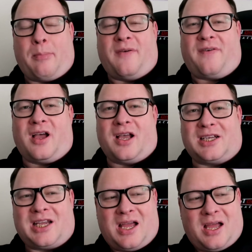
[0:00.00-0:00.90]
But
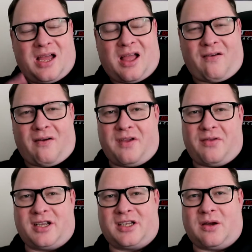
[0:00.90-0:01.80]
first, I've got a few
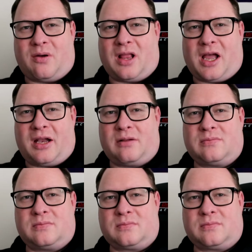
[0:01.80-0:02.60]
things to do online.